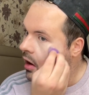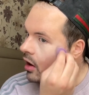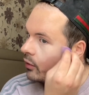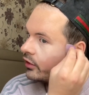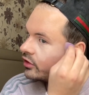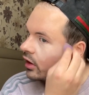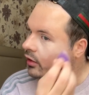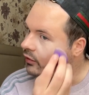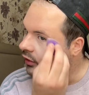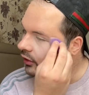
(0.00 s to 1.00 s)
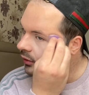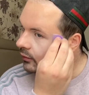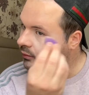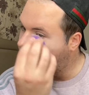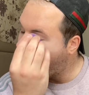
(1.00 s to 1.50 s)
I watch a lot of like
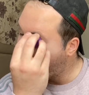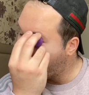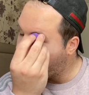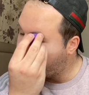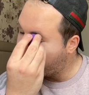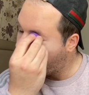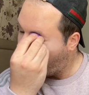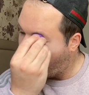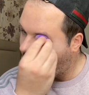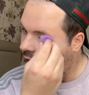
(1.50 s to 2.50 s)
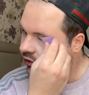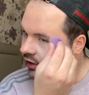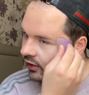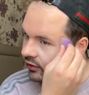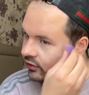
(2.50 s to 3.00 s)
makeup
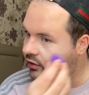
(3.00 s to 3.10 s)
artists.